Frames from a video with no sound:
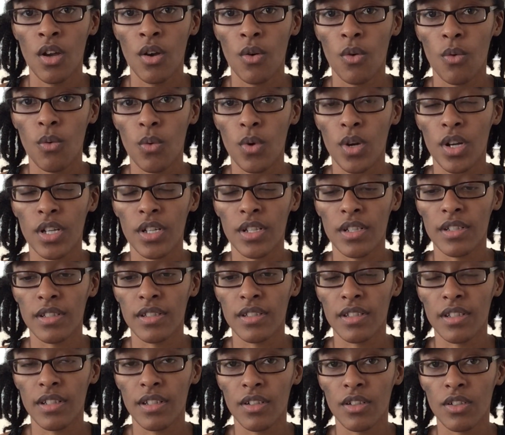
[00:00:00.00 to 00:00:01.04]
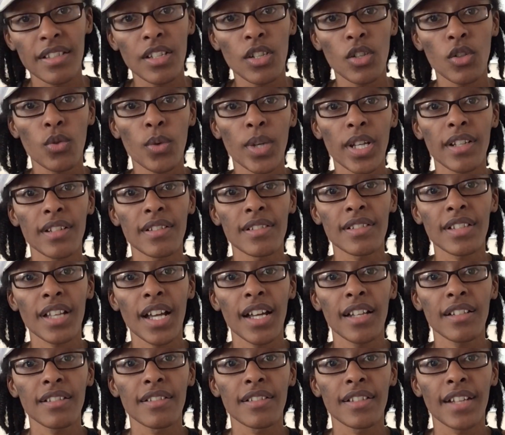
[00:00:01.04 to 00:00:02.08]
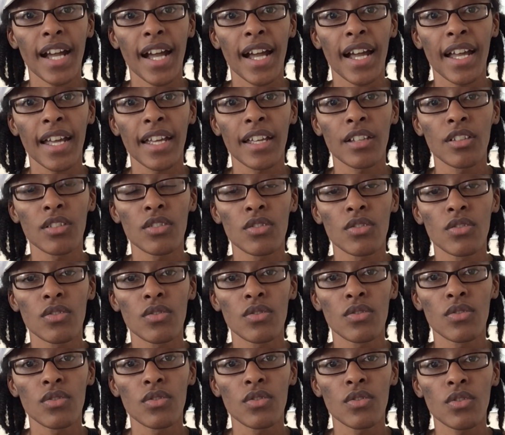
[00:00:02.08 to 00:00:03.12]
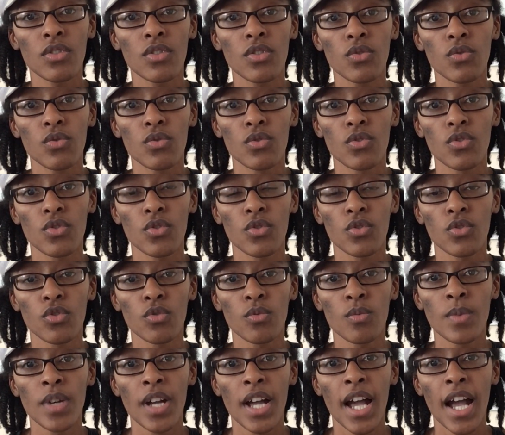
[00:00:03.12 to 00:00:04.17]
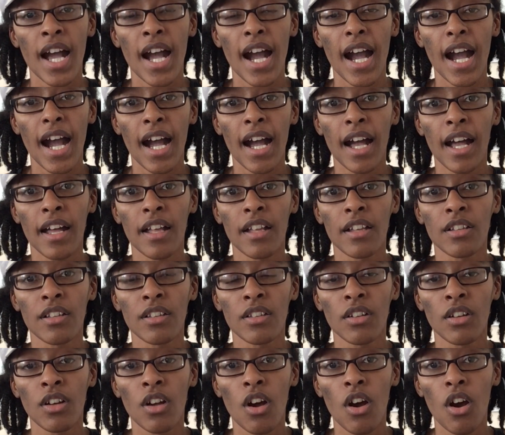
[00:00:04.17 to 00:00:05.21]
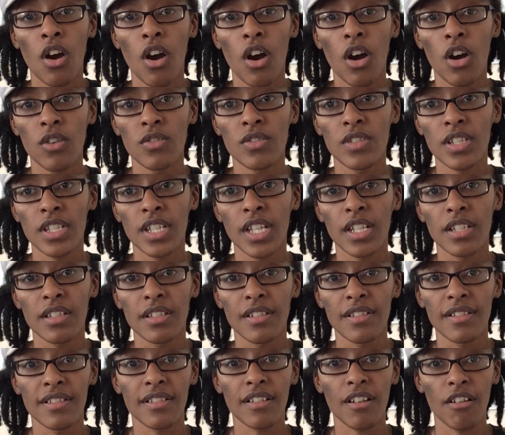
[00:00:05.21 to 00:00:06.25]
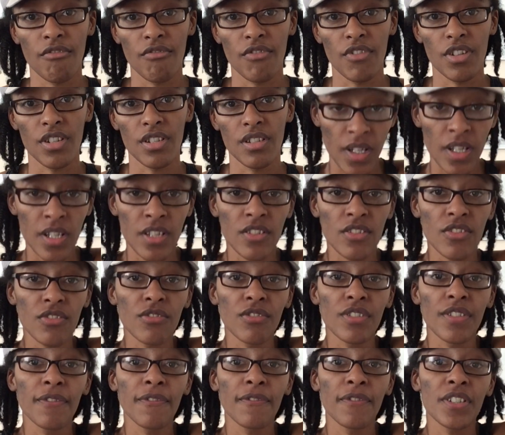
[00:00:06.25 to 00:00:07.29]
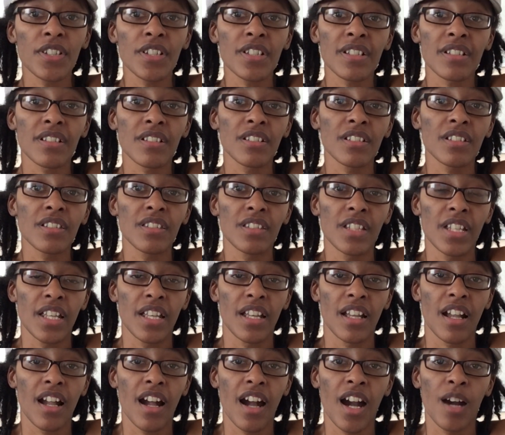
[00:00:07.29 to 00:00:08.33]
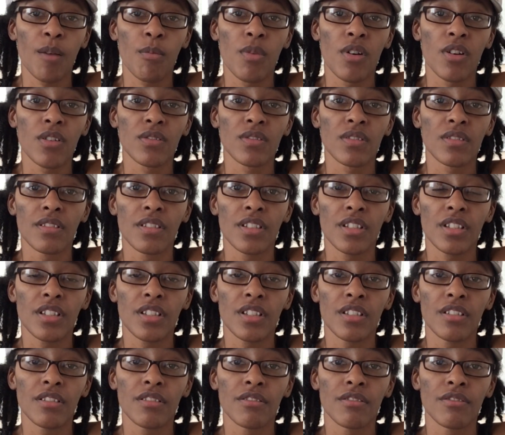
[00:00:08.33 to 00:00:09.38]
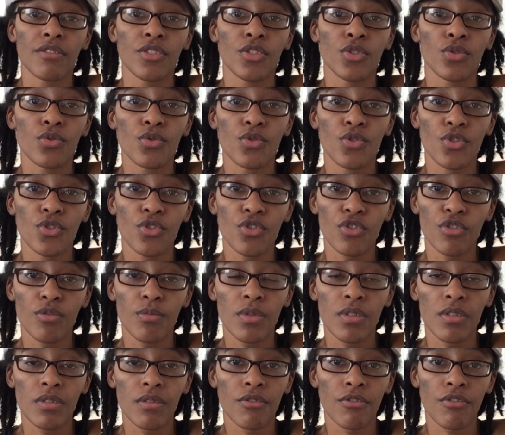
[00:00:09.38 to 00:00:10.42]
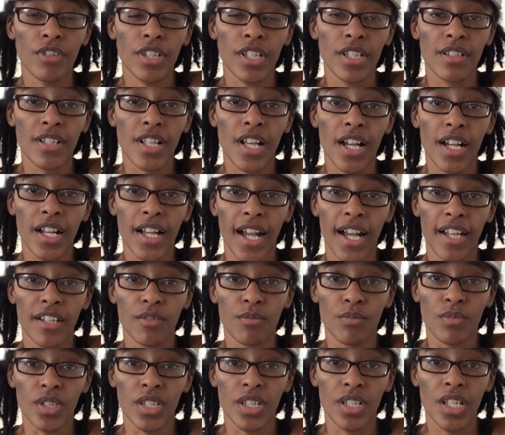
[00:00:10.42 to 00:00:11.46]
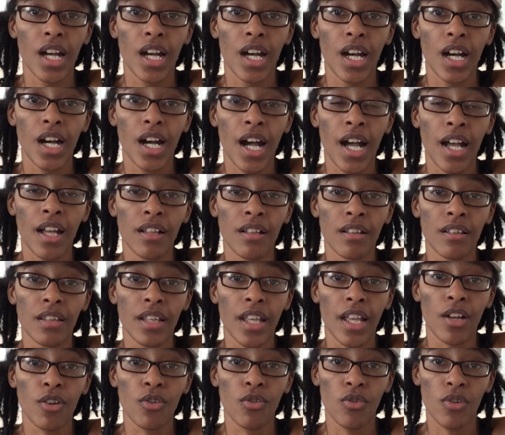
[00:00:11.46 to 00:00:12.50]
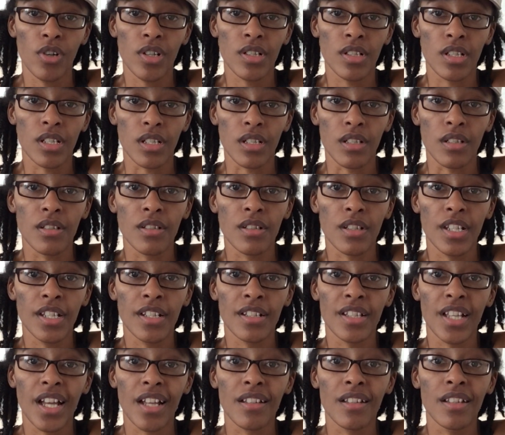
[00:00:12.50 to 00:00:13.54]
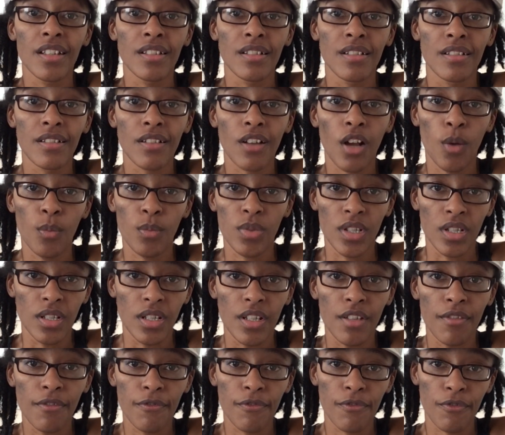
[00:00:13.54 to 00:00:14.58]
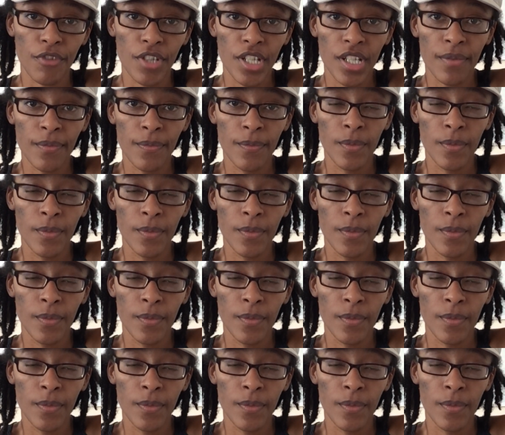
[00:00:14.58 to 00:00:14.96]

was the Quick Start Guide to YouTube and How to Get Discovered. So the first good thing about the YouTube Creator Academy and their courses is that it's completely free,